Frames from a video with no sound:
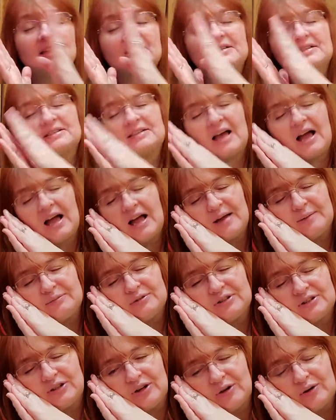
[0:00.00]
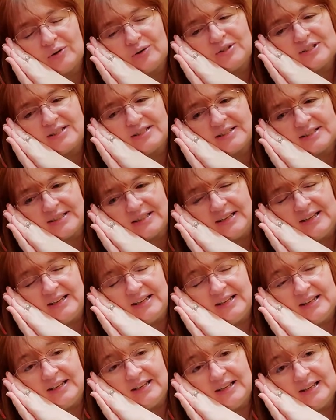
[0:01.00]
It's time to go to
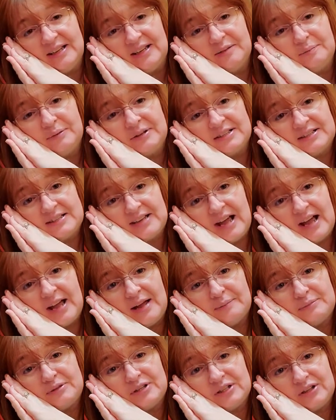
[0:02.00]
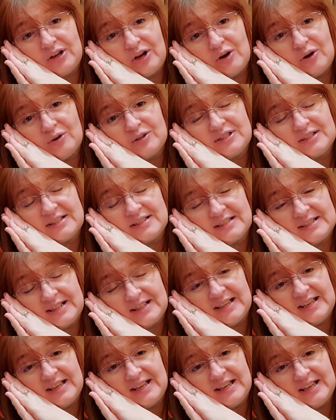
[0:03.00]
sleep, it's time to go to
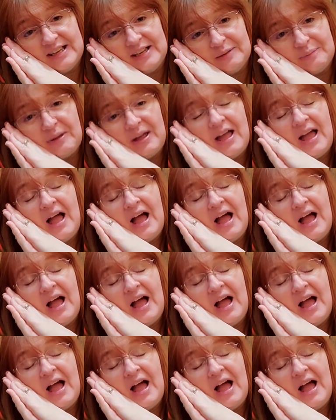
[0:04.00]
sleep.